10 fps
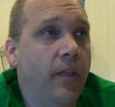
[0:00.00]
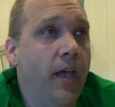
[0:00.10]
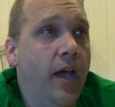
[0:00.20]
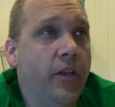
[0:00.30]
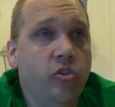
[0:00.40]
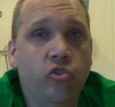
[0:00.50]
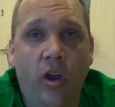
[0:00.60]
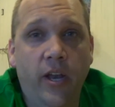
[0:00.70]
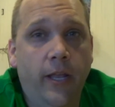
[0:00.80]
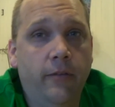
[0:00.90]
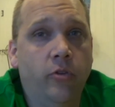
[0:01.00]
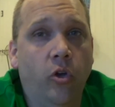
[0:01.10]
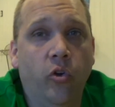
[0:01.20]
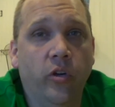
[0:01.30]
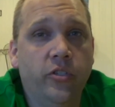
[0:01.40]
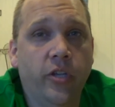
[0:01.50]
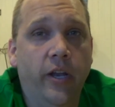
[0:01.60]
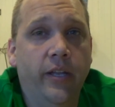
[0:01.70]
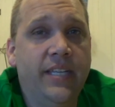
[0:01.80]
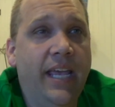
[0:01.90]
and you drained it, no grease on it.